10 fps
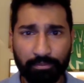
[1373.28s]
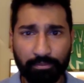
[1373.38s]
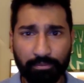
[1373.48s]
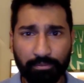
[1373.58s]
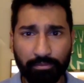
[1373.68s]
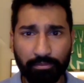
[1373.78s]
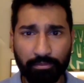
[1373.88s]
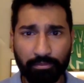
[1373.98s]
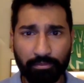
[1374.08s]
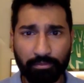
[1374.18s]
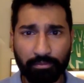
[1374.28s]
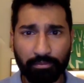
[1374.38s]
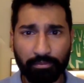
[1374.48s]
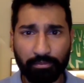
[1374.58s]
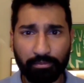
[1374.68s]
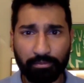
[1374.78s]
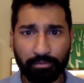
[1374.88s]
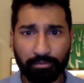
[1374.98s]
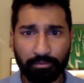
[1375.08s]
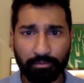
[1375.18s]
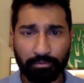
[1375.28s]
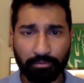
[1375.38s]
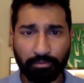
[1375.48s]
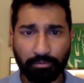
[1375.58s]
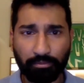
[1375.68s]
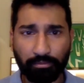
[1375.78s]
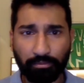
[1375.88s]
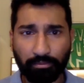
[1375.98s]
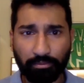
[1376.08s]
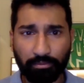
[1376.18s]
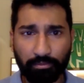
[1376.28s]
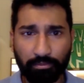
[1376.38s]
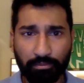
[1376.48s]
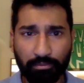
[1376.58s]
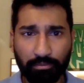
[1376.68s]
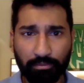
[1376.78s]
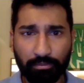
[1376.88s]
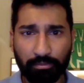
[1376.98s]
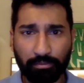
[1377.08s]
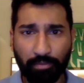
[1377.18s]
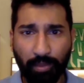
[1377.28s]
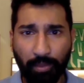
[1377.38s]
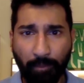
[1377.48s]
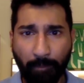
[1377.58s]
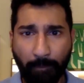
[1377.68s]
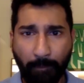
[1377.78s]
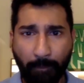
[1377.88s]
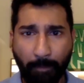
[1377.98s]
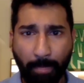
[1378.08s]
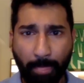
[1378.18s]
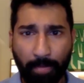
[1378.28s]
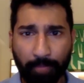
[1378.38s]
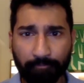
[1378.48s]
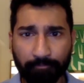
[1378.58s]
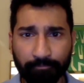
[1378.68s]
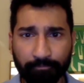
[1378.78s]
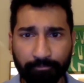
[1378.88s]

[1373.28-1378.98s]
This person isn't speaking.